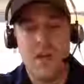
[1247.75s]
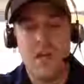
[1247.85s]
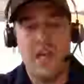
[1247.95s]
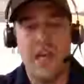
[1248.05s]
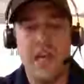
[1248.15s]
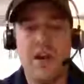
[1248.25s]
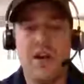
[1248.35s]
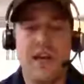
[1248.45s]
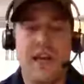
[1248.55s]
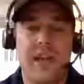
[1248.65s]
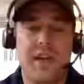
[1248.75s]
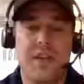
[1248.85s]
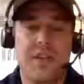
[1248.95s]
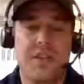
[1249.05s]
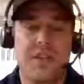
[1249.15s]
here
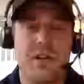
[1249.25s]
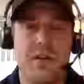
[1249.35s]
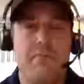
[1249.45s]
is